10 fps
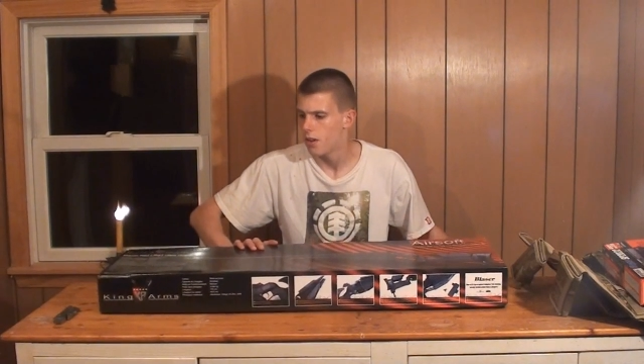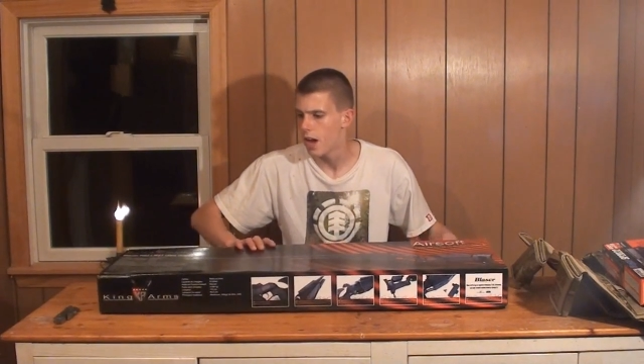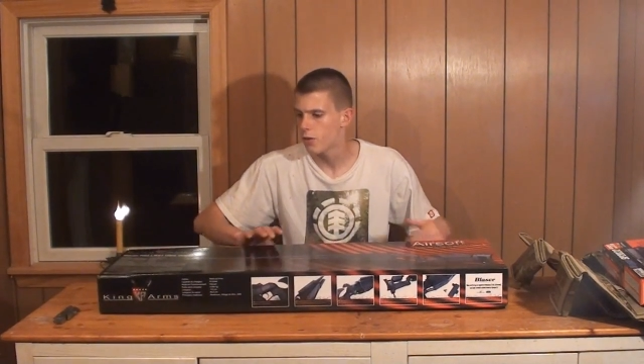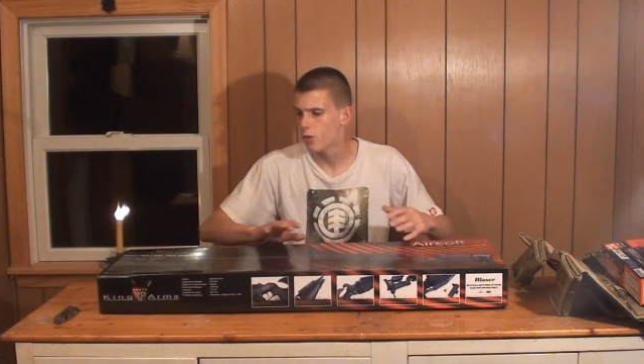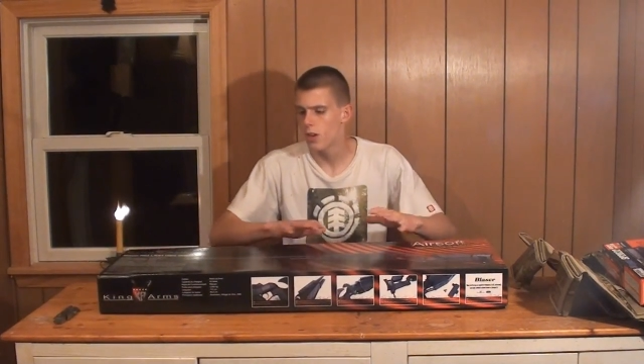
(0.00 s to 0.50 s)

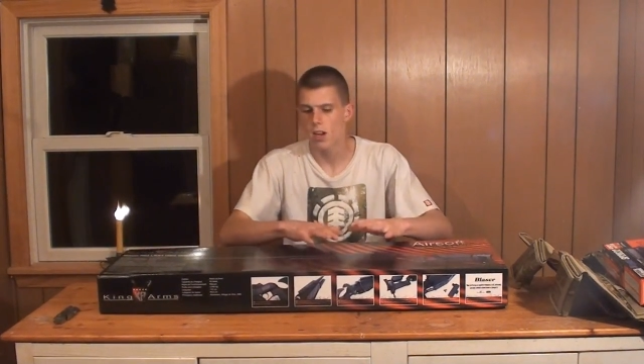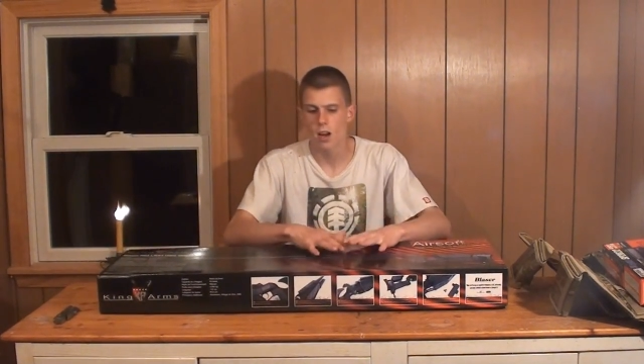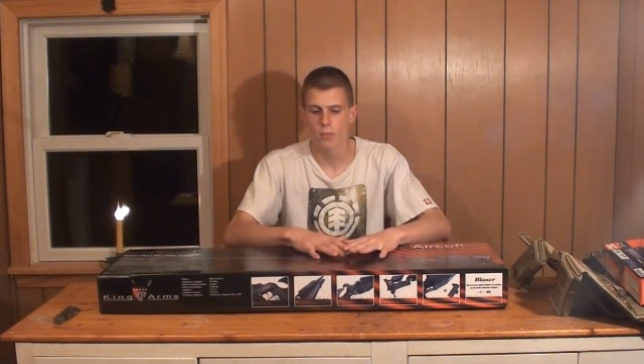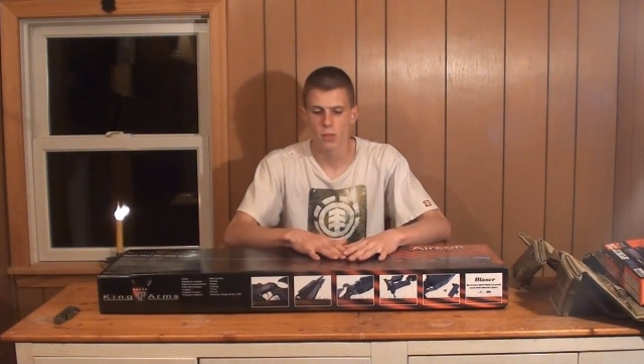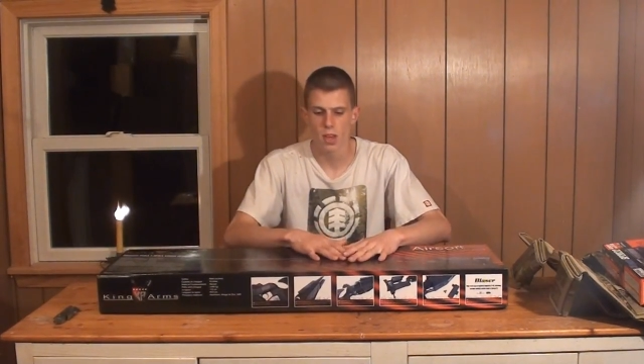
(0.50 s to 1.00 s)
Naturally, it
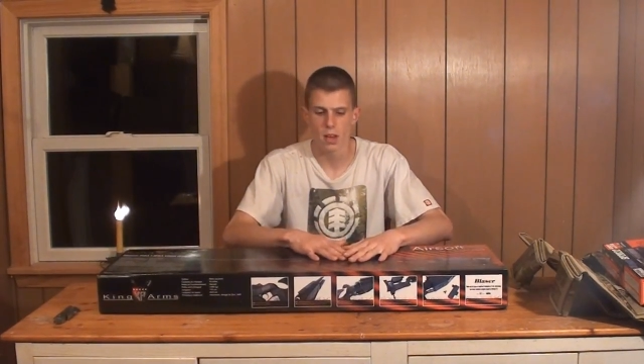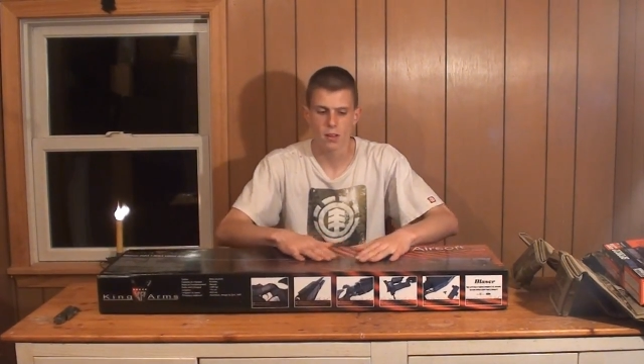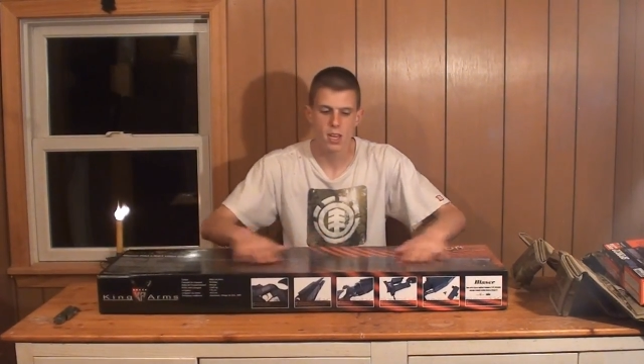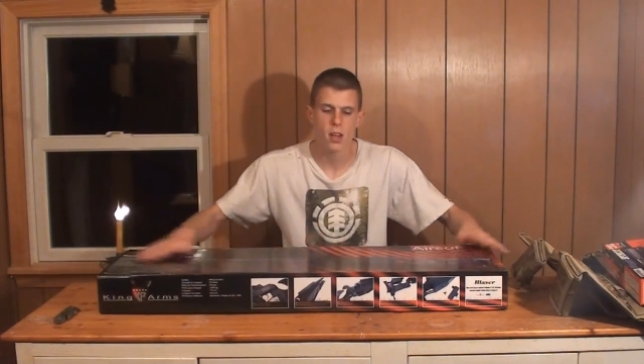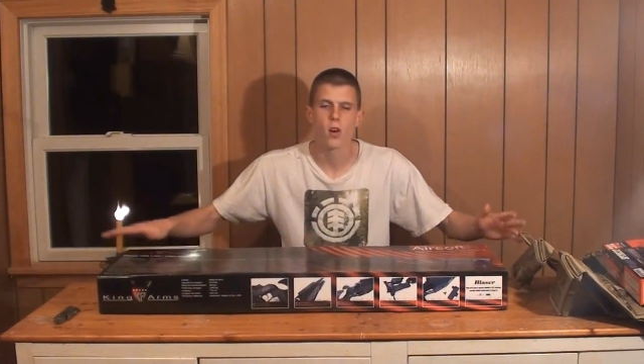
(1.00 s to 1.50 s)
comes in
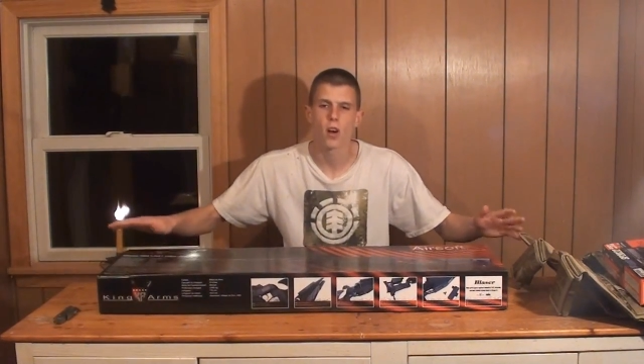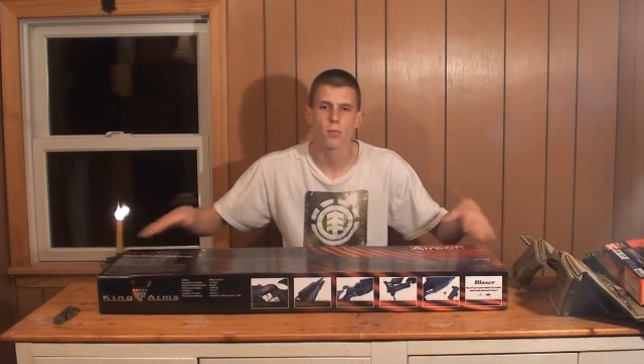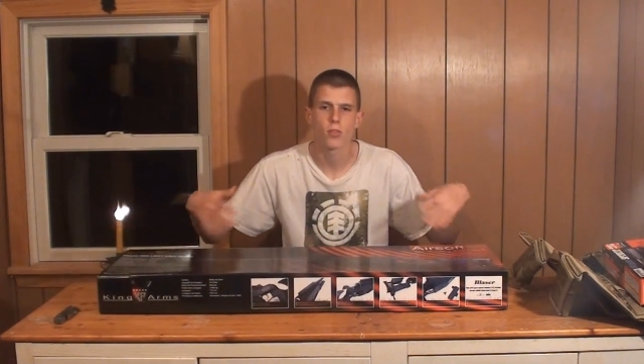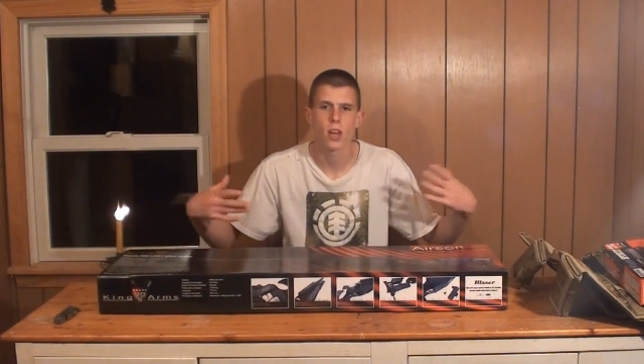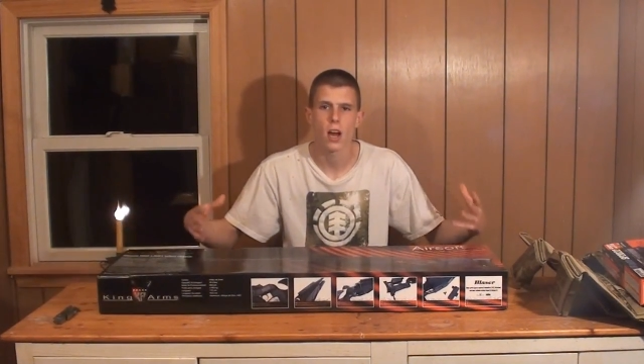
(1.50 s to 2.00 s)
that King
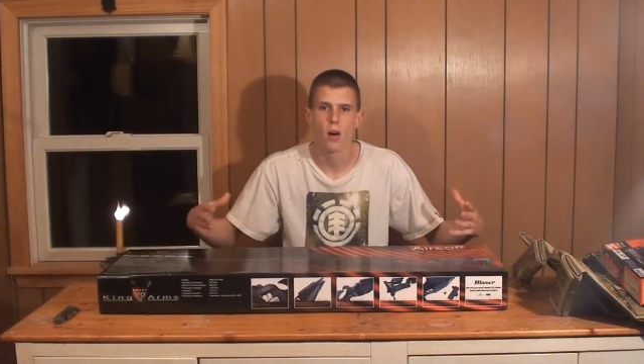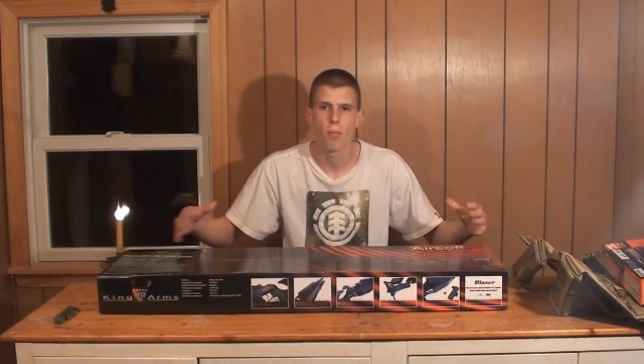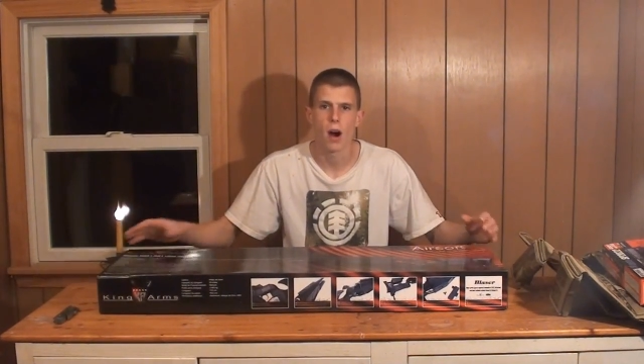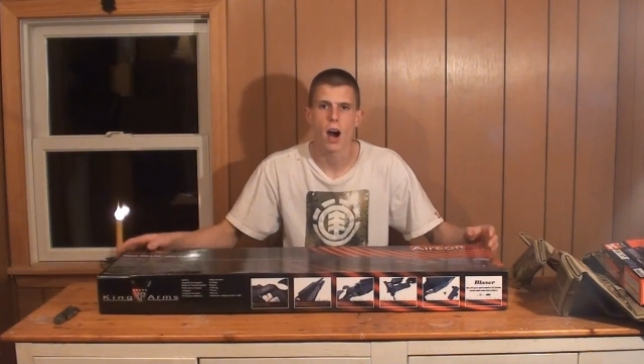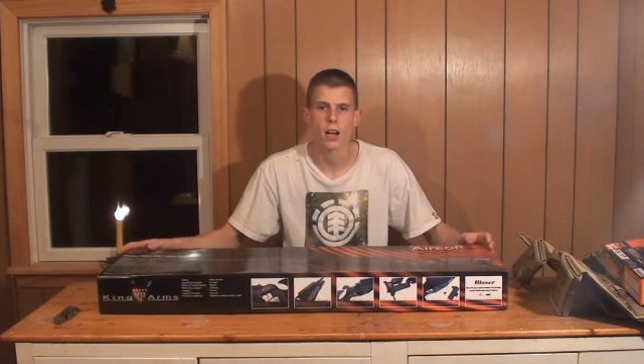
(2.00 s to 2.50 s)
Arms
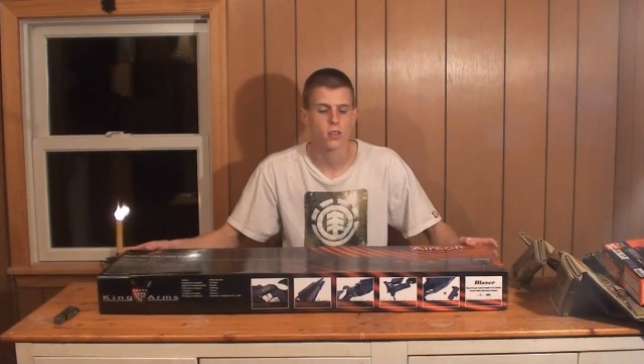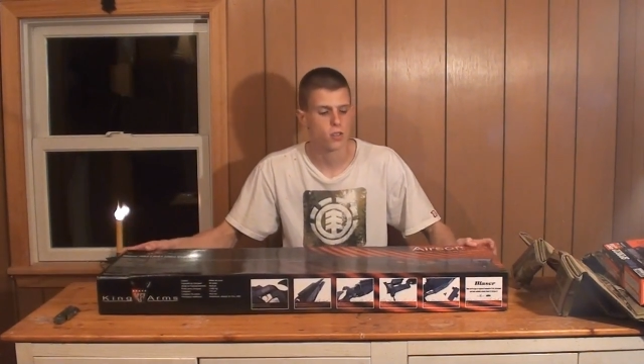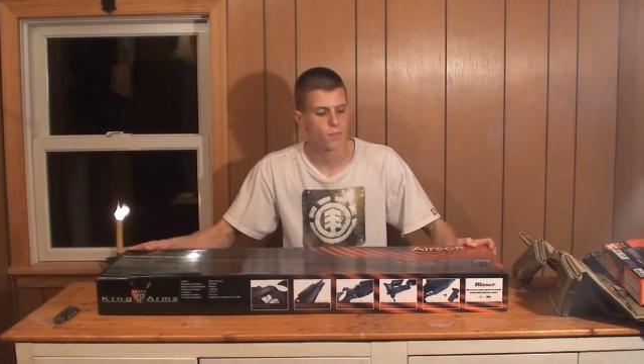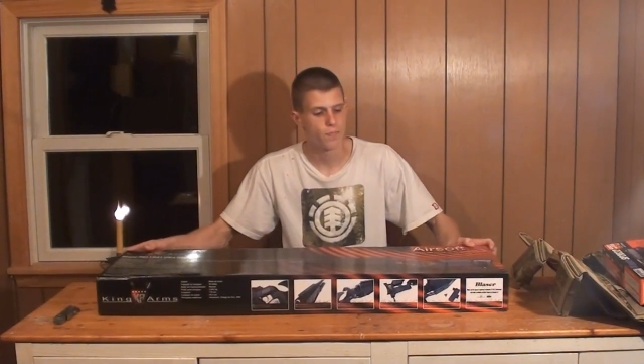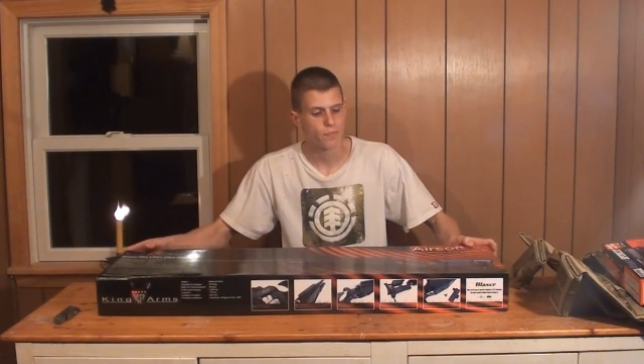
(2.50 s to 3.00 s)
style
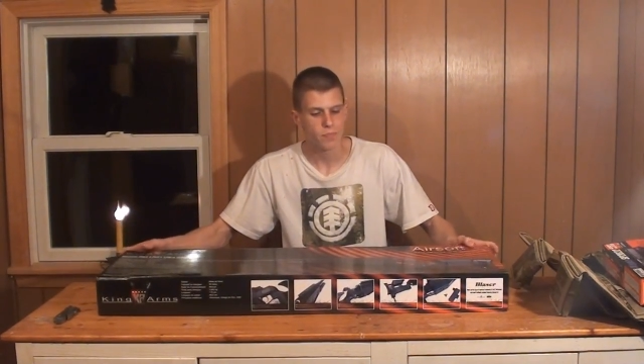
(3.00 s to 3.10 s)
box.